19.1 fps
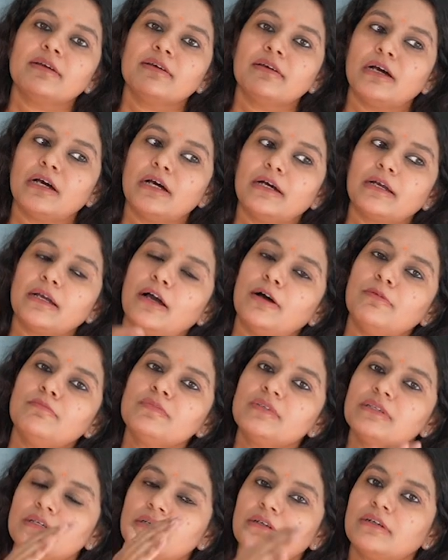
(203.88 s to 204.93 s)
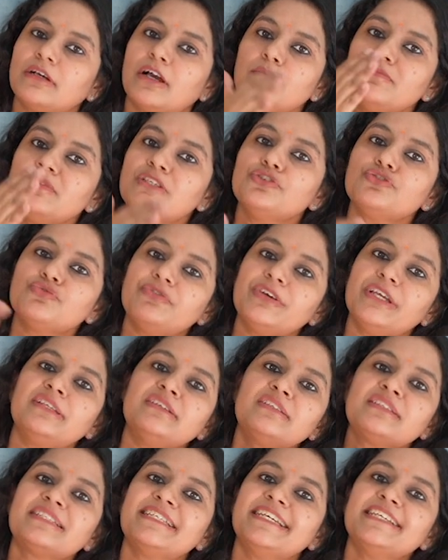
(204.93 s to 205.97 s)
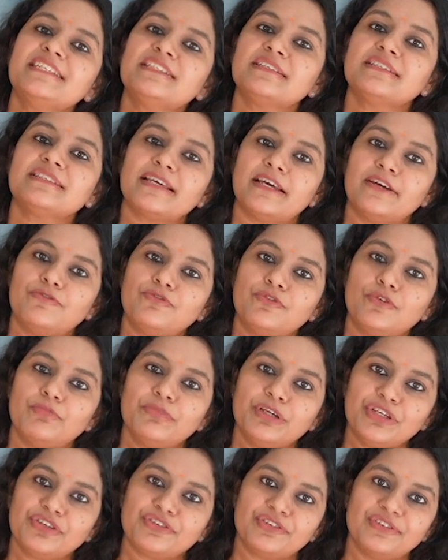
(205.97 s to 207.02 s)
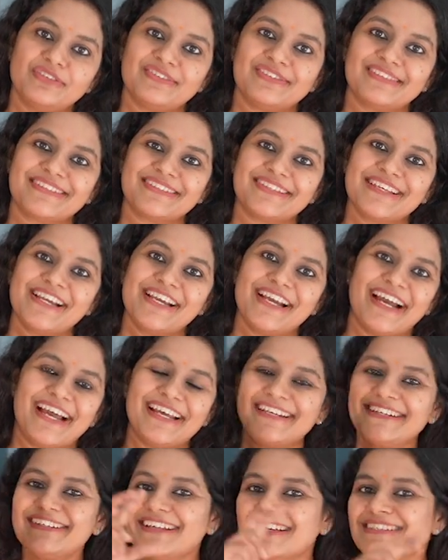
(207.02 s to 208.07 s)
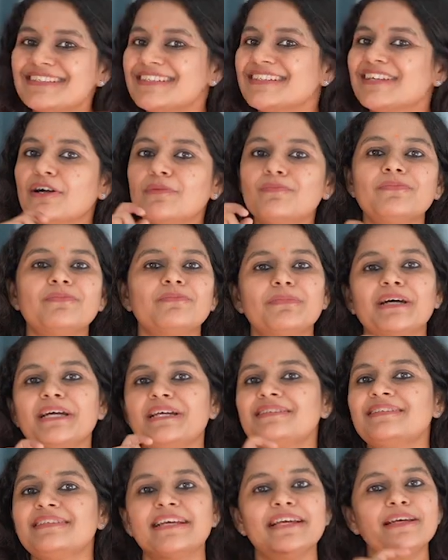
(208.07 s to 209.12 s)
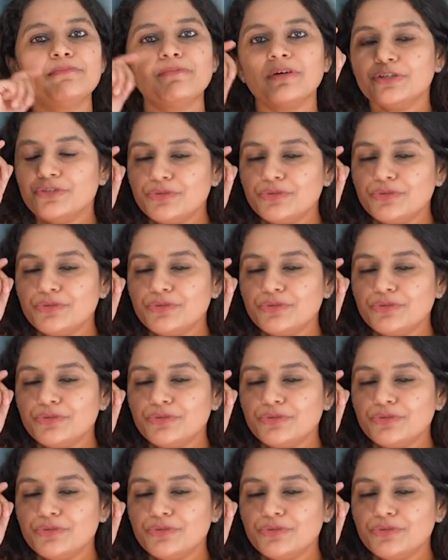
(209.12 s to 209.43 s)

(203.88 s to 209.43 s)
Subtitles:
comes into various stages and formations. And it doesn't come by saying